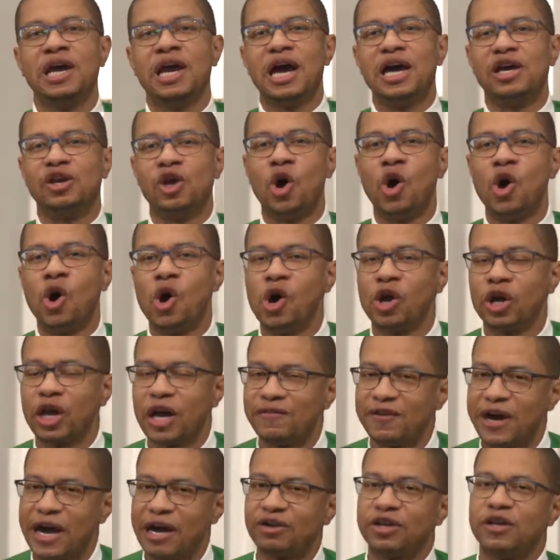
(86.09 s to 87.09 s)
and all
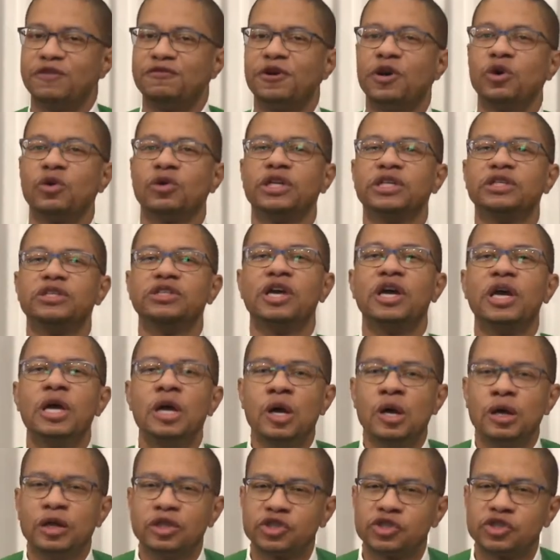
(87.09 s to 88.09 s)
of our devoted
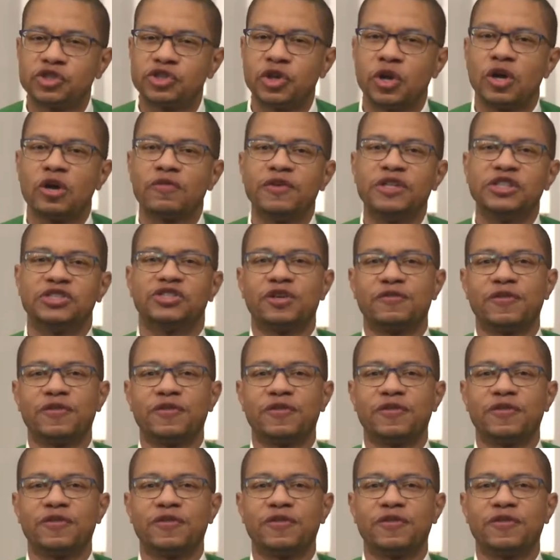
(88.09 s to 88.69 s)
servants